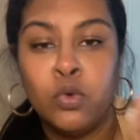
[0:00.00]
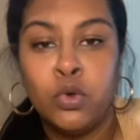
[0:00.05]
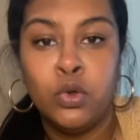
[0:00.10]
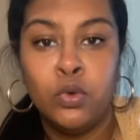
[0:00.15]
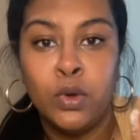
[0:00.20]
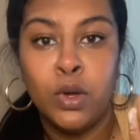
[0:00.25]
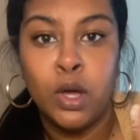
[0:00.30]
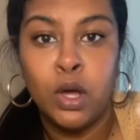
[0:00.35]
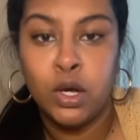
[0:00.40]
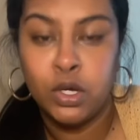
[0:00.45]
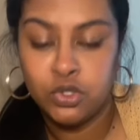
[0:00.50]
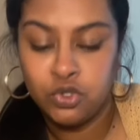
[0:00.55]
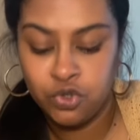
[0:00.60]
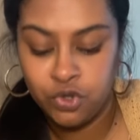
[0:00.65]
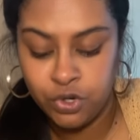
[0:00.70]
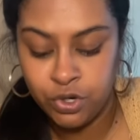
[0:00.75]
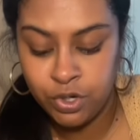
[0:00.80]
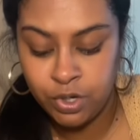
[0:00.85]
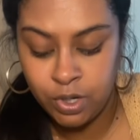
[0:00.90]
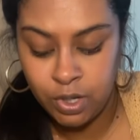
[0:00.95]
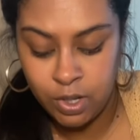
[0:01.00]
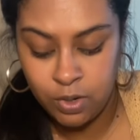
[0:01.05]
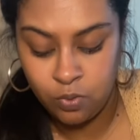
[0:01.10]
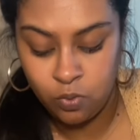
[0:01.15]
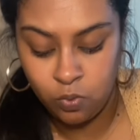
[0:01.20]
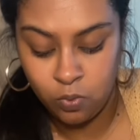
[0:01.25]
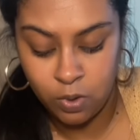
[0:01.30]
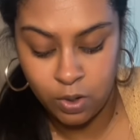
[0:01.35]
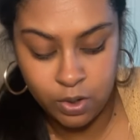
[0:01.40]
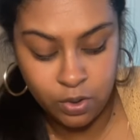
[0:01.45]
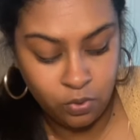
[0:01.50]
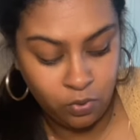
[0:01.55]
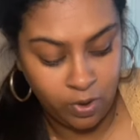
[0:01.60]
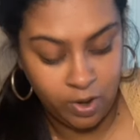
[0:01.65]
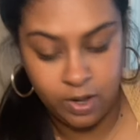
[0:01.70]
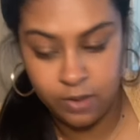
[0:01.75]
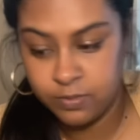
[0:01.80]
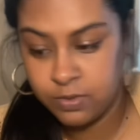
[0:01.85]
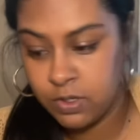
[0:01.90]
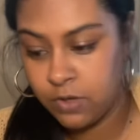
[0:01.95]
doing 101
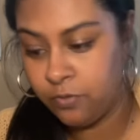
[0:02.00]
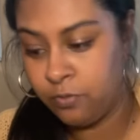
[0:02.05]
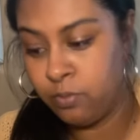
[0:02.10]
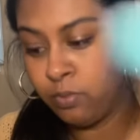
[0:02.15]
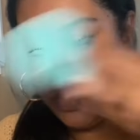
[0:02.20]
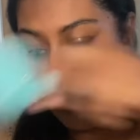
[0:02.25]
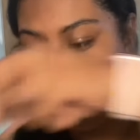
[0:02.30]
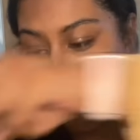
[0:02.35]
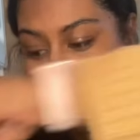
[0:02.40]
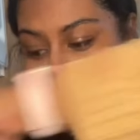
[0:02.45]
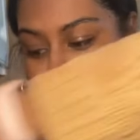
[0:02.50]
grams of bread flour.